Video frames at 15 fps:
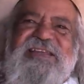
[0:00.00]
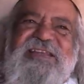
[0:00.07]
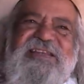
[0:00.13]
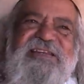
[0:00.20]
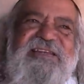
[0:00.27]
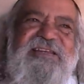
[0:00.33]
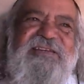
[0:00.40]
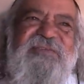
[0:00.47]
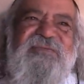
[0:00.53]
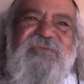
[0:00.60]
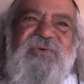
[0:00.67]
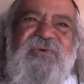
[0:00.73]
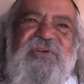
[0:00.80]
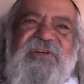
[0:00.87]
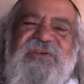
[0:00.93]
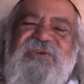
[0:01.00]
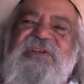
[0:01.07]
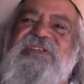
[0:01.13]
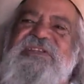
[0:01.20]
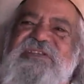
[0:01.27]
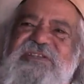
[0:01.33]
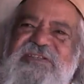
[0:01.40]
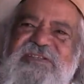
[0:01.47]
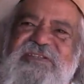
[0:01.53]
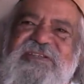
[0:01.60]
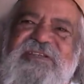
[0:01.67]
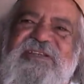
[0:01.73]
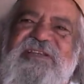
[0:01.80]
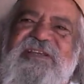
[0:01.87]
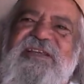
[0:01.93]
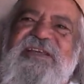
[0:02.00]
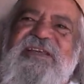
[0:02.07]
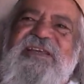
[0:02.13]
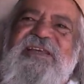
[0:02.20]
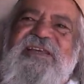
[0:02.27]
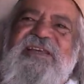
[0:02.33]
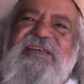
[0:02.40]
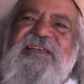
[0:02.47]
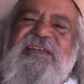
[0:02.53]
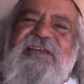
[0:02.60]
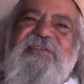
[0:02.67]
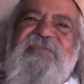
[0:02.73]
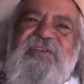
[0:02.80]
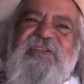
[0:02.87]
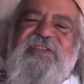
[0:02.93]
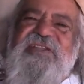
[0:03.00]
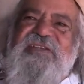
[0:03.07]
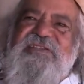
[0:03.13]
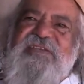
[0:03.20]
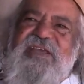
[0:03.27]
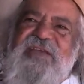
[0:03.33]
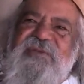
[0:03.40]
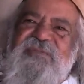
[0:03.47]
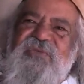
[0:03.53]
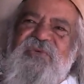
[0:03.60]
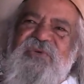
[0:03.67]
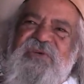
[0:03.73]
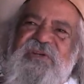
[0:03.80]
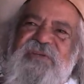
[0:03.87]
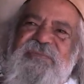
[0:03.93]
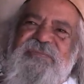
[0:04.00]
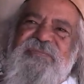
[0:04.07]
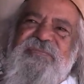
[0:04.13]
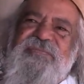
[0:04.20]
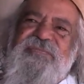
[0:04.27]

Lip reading: and little water creatures living in that same water.